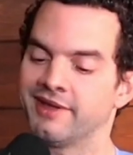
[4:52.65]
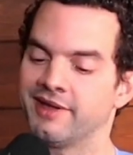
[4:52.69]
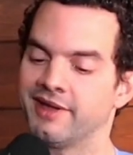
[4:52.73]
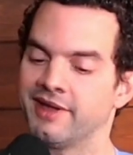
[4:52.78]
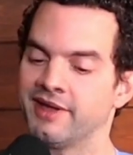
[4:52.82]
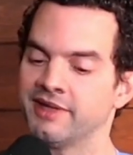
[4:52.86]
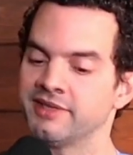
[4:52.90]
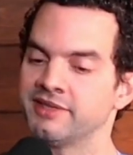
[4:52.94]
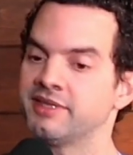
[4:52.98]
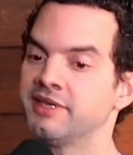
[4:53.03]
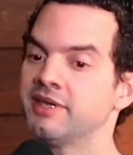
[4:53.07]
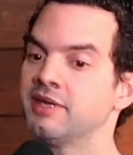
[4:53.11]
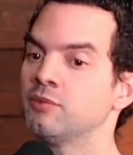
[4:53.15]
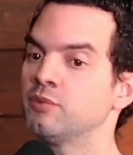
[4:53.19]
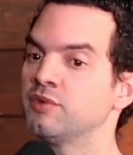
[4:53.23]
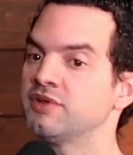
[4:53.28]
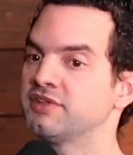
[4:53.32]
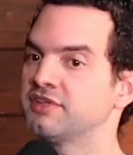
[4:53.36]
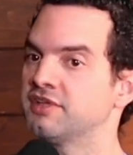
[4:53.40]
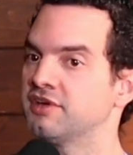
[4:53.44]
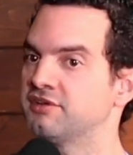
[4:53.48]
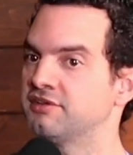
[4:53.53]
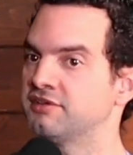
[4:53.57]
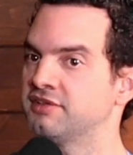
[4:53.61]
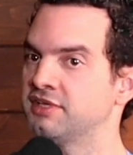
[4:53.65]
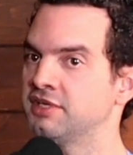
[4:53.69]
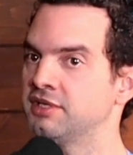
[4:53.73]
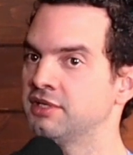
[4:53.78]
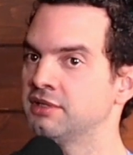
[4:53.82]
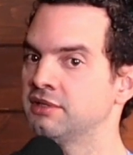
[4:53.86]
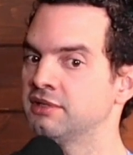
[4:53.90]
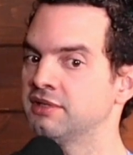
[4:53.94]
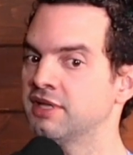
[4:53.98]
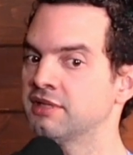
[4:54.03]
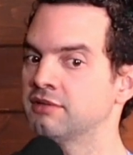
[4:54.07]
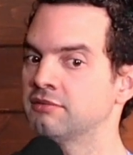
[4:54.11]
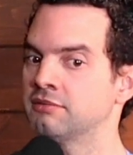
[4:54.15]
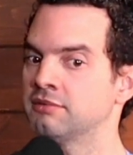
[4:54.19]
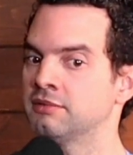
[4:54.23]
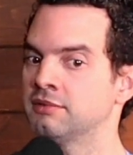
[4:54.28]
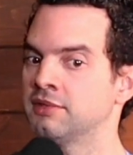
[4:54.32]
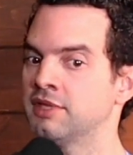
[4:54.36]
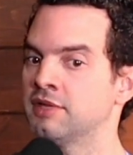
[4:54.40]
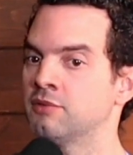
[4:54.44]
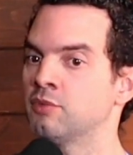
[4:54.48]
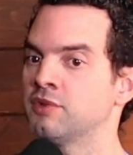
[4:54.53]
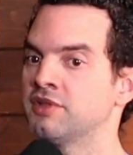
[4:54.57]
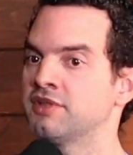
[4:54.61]
And then we start seeing
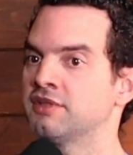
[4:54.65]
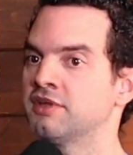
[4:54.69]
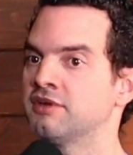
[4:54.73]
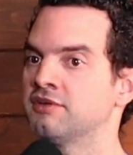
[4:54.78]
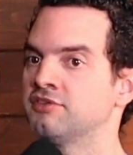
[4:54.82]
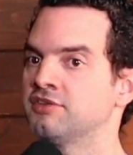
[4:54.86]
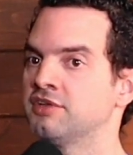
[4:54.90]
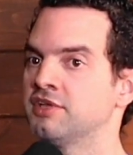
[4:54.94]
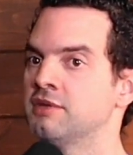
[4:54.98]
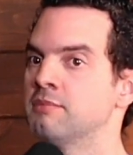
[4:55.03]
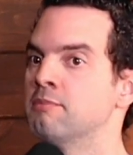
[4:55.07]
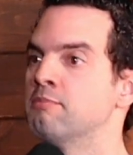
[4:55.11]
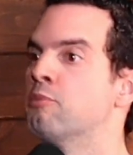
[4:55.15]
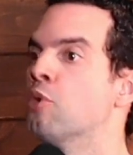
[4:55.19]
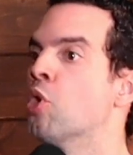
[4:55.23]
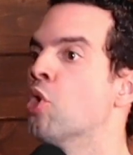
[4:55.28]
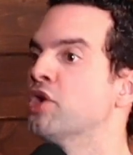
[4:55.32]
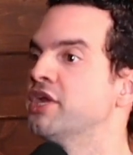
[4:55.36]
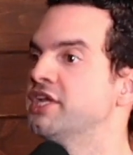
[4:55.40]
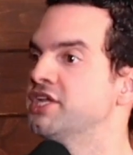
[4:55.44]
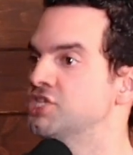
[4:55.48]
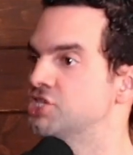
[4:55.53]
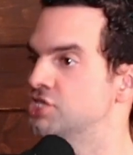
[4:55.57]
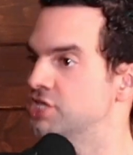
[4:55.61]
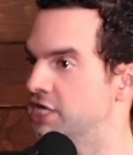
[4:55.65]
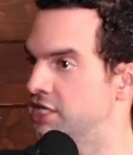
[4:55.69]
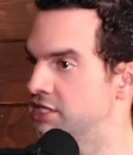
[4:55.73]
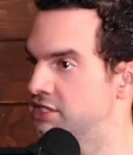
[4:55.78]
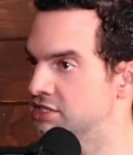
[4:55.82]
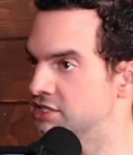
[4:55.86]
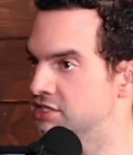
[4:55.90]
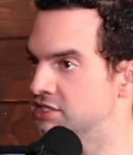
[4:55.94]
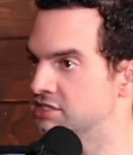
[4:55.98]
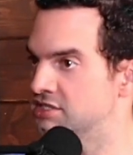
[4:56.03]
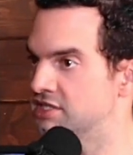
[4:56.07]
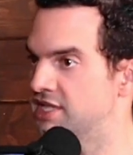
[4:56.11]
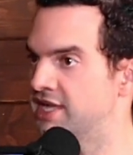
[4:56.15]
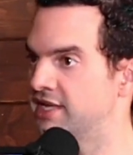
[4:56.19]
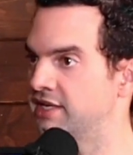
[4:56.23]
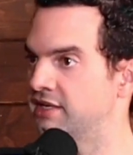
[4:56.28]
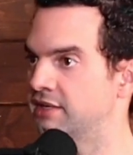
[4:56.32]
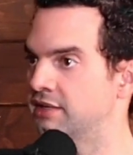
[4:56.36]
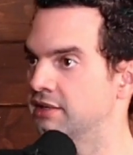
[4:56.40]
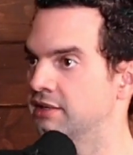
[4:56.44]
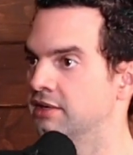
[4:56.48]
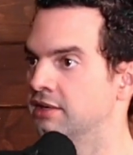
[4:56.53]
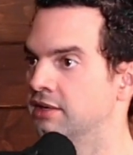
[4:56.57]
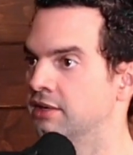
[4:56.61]
bony changes
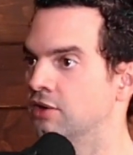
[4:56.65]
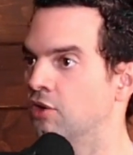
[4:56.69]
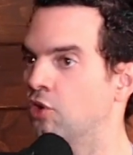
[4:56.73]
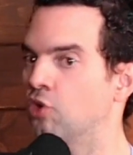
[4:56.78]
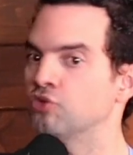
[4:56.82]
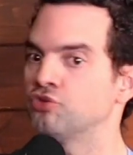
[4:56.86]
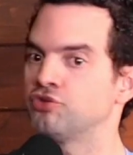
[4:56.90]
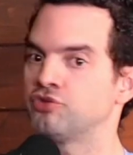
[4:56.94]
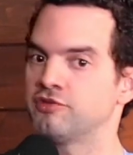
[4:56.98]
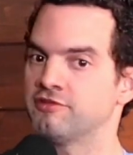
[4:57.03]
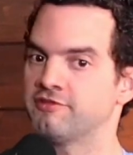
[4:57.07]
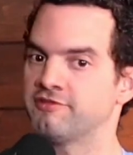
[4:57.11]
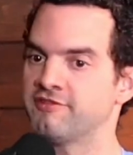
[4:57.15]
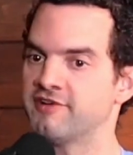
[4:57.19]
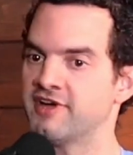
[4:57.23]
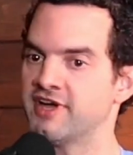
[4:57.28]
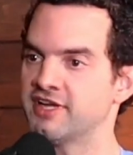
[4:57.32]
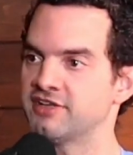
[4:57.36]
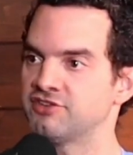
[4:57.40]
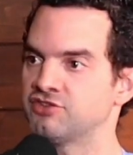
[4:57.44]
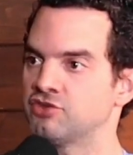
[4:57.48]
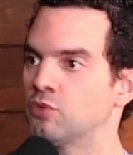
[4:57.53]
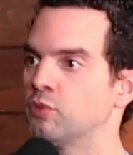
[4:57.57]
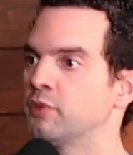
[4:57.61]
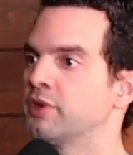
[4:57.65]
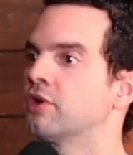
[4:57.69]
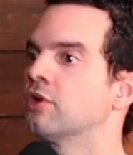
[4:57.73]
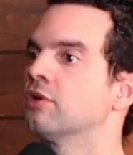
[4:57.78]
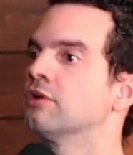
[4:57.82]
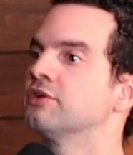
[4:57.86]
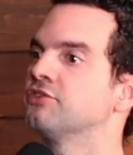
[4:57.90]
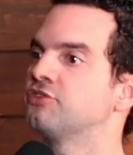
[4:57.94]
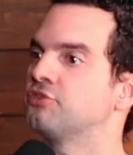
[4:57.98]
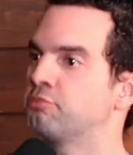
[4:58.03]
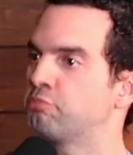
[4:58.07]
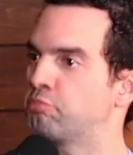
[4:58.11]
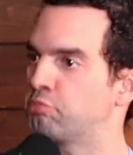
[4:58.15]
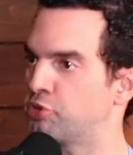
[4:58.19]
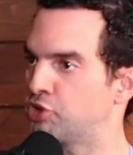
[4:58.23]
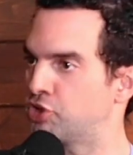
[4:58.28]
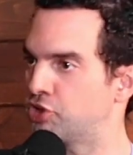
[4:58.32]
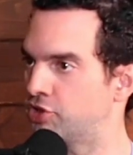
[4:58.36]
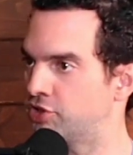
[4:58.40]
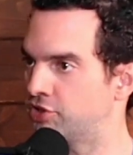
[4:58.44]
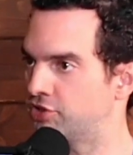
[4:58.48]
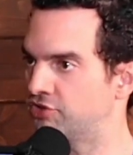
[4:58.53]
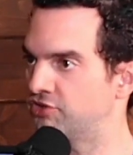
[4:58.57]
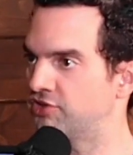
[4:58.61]
like osteophytes, or we call it
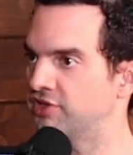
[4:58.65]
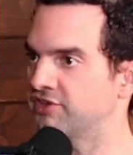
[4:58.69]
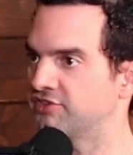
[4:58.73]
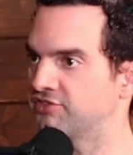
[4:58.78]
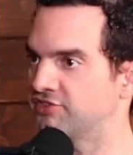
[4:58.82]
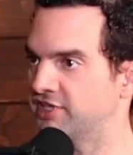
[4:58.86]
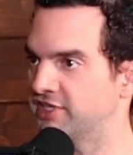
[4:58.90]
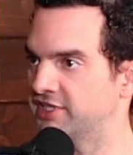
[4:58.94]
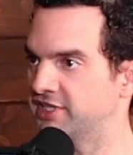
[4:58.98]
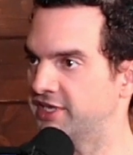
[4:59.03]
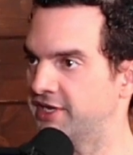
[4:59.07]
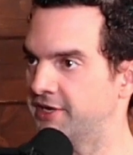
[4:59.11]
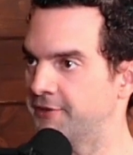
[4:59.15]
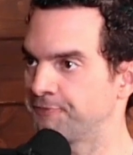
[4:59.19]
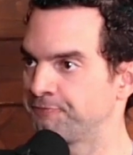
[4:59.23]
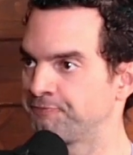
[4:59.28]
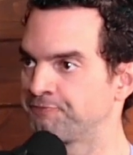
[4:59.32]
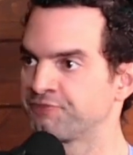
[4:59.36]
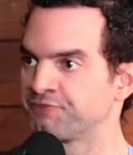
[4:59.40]
spurs, etc.